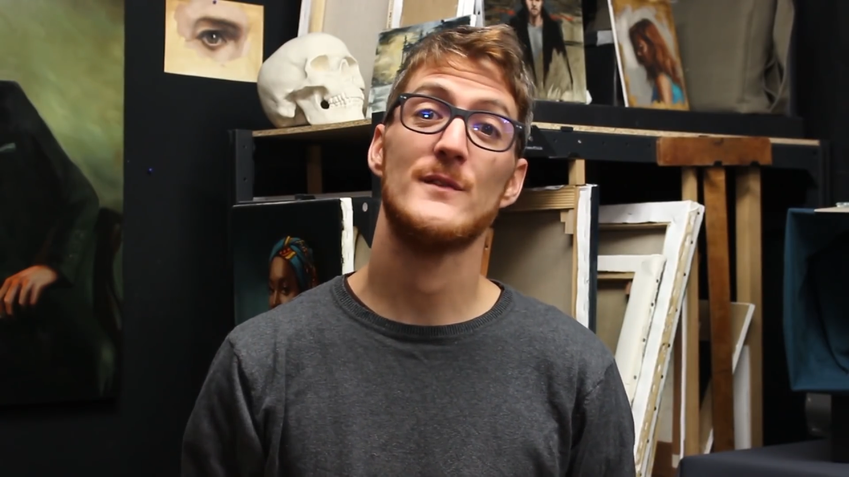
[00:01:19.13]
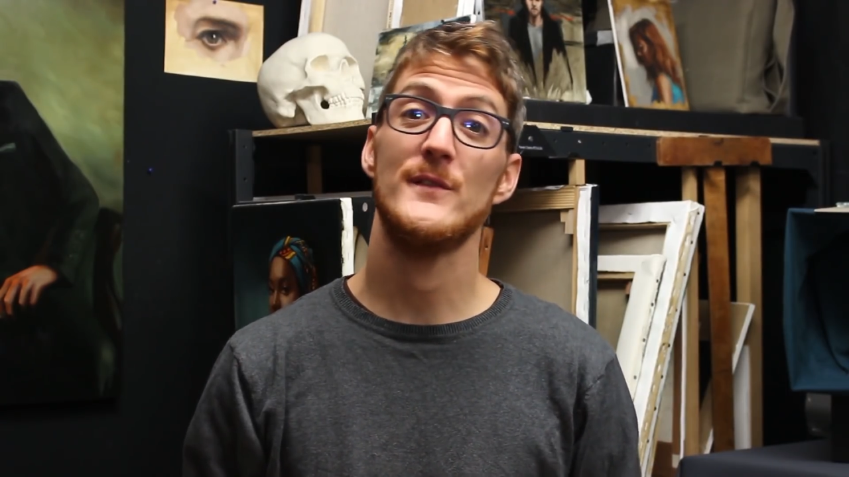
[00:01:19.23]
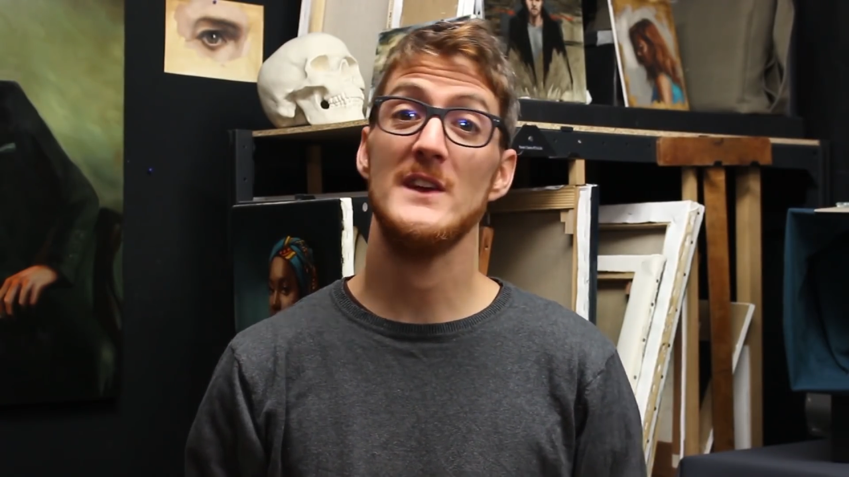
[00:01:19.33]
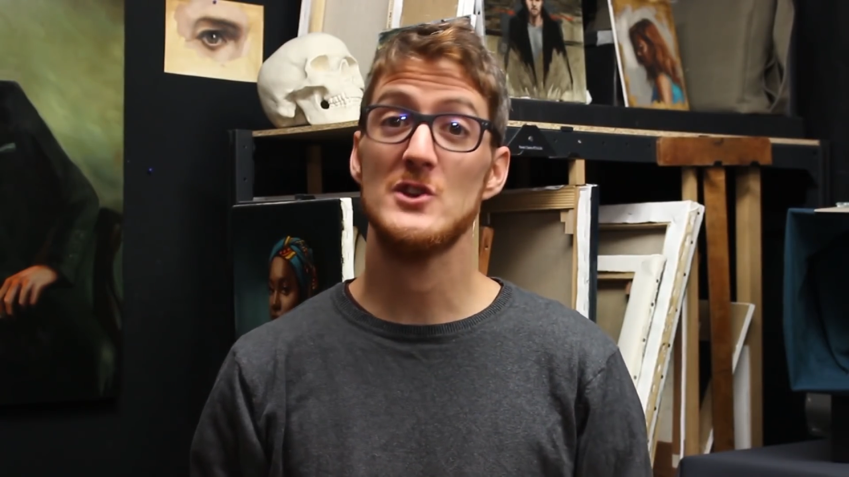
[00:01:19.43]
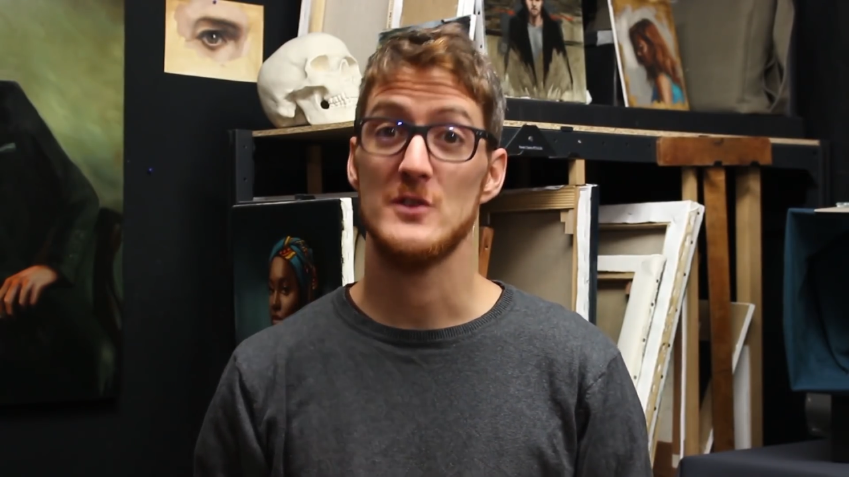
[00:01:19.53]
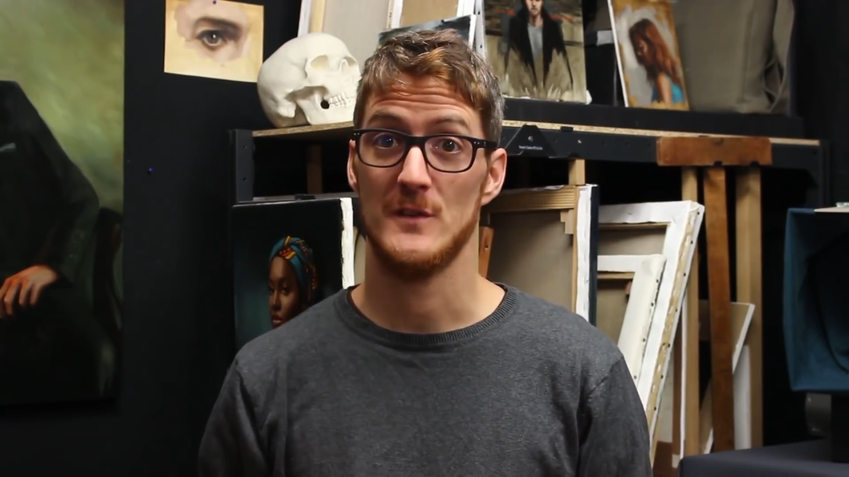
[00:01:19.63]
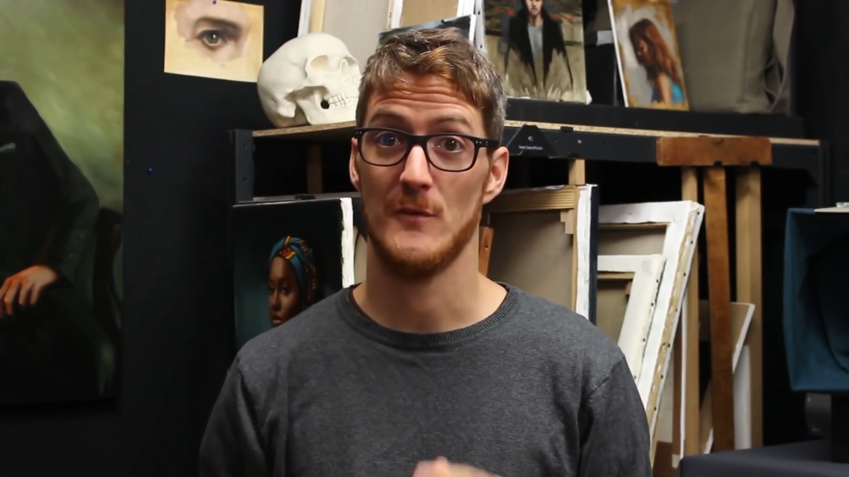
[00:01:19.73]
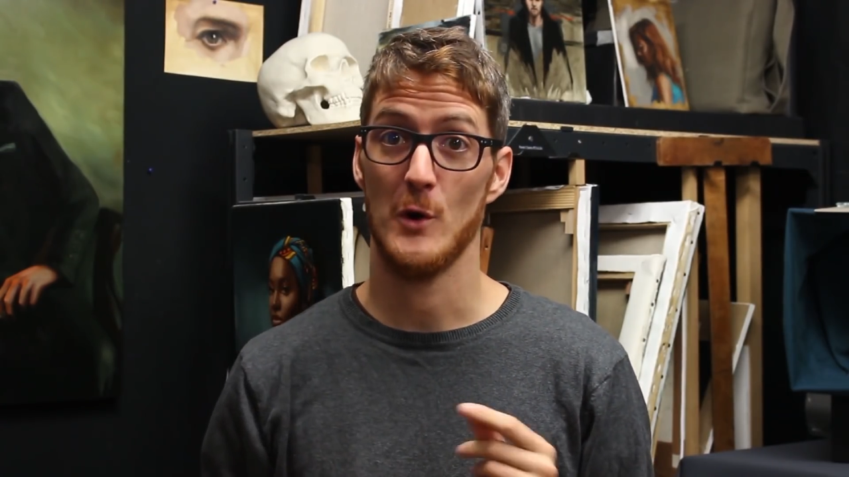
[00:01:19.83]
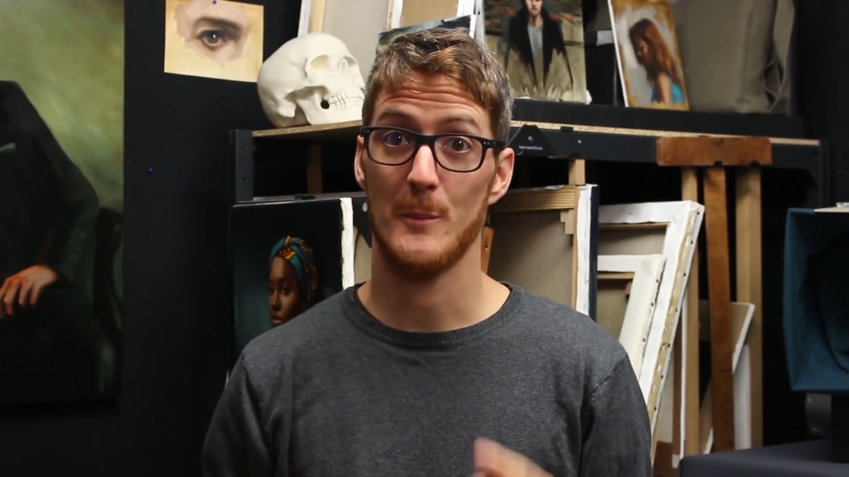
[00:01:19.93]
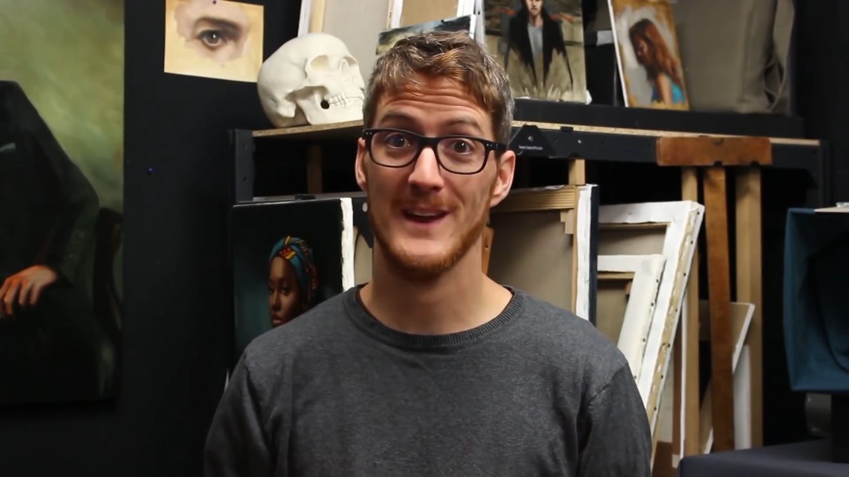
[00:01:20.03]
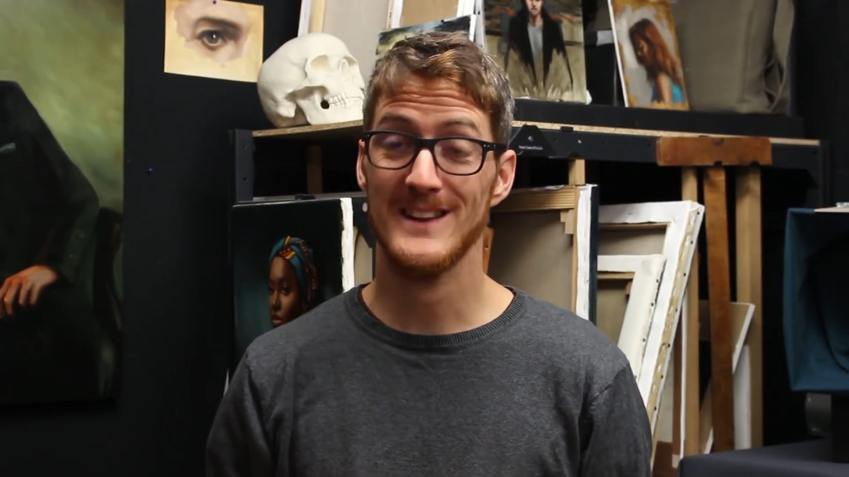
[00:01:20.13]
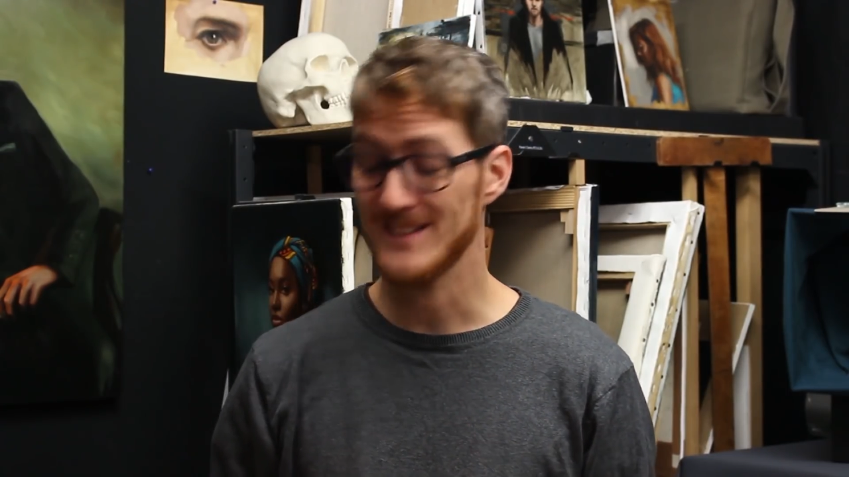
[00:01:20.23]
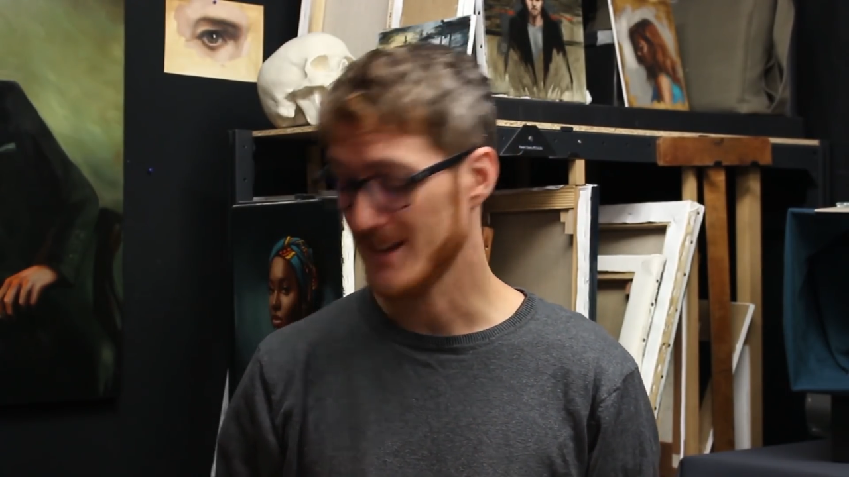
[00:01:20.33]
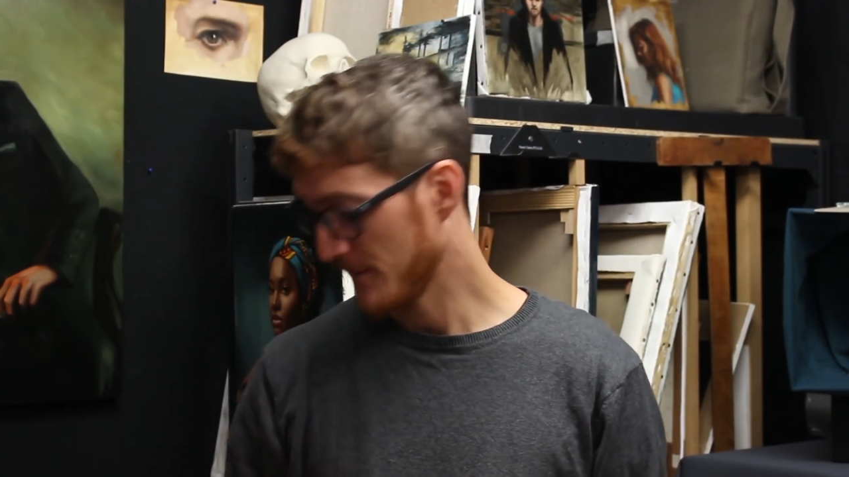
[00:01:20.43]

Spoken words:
features of oil painting.